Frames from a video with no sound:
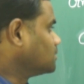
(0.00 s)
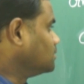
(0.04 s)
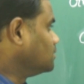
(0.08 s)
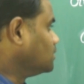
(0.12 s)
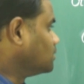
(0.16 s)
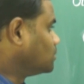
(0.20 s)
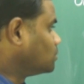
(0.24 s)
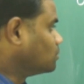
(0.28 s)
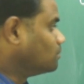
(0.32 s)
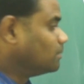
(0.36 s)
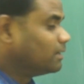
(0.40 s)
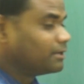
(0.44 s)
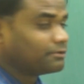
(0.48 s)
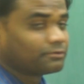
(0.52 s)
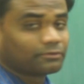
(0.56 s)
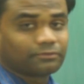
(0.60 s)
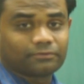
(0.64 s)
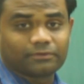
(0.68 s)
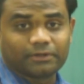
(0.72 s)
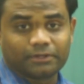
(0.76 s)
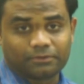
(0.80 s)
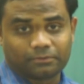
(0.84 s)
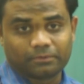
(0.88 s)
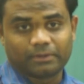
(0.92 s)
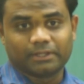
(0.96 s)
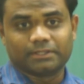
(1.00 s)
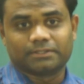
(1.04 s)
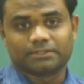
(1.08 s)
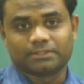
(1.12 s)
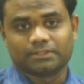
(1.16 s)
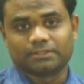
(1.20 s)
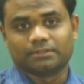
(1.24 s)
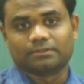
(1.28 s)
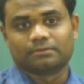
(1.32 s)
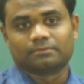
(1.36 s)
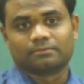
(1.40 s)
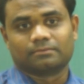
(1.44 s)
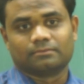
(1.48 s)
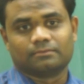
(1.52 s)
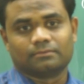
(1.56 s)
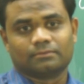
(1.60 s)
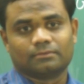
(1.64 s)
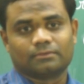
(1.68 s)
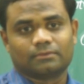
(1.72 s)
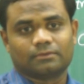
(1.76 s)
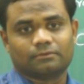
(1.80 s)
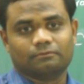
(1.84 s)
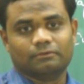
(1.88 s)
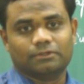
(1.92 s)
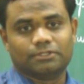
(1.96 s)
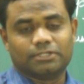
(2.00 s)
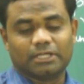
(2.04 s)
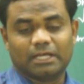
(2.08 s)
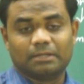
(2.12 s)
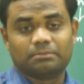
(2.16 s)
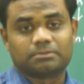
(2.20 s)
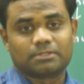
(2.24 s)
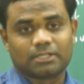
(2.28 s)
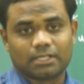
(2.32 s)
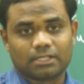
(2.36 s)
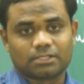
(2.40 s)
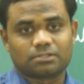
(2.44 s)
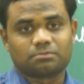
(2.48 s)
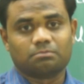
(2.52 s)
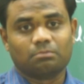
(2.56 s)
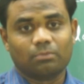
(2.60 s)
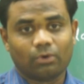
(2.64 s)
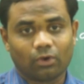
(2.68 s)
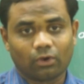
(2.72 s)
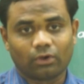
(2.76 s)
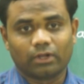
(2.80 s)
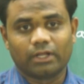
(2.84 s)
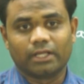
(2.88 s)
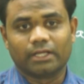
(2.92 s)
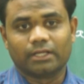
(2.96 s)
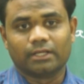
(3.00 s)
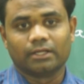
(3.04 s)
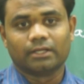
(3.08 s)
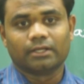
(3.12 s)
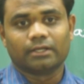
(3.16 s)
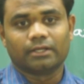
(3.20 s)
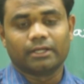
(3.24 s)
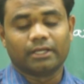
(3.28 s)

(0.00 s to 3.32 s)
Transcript: the cumulative frequency, which helps us morely